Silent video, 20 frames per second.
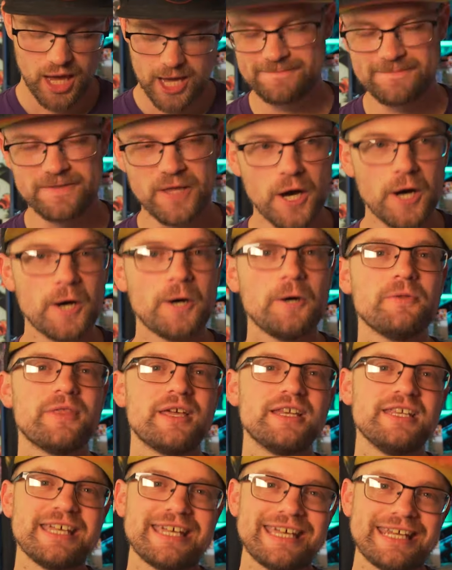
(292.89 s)
Though,
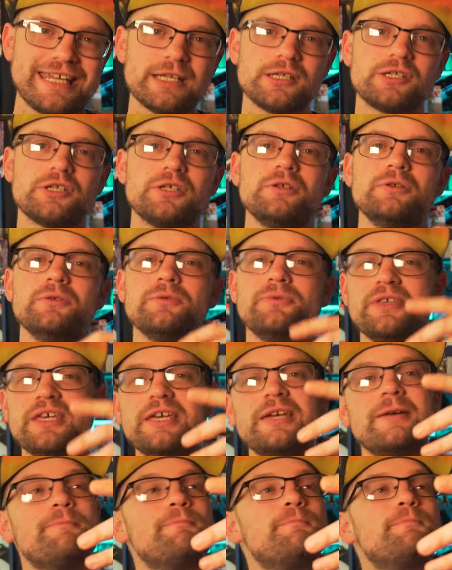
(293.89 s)
then you get into
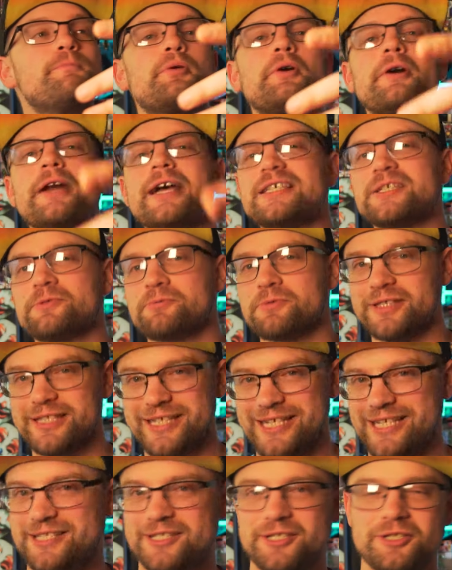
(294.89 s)
the press
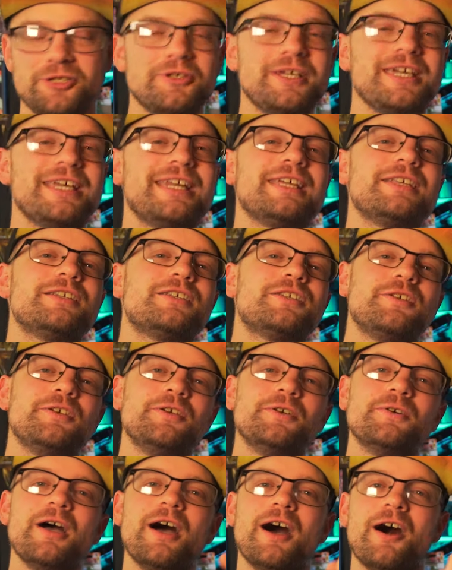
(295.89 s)
release and you get
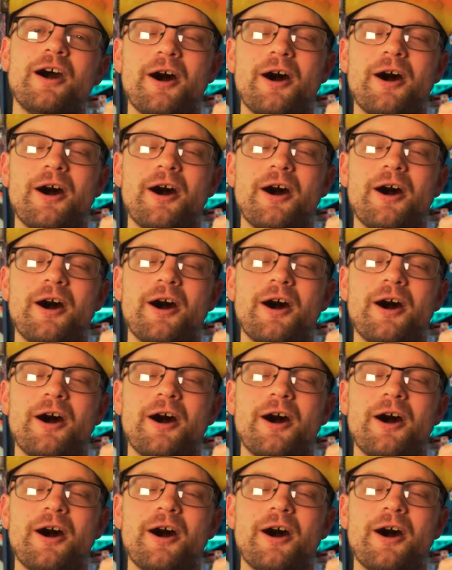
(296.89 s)
into